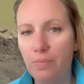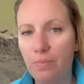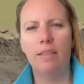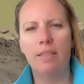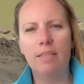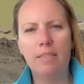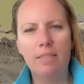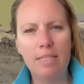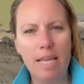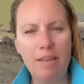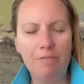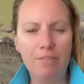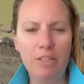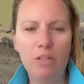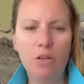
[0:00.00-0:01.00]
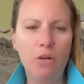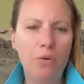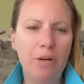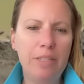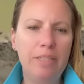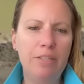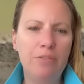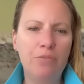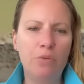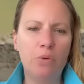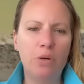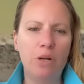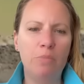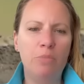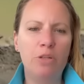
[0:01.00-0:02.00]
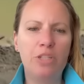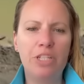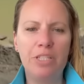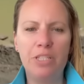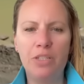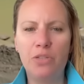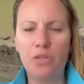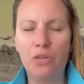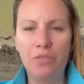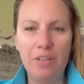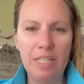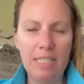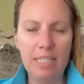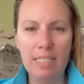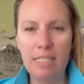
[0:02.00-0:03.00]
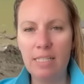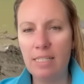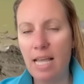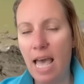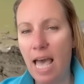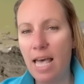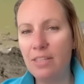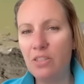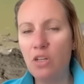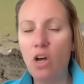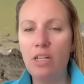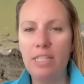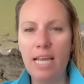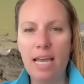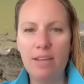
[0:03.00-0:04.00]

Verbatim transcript: The safety currently for emergency services has not yet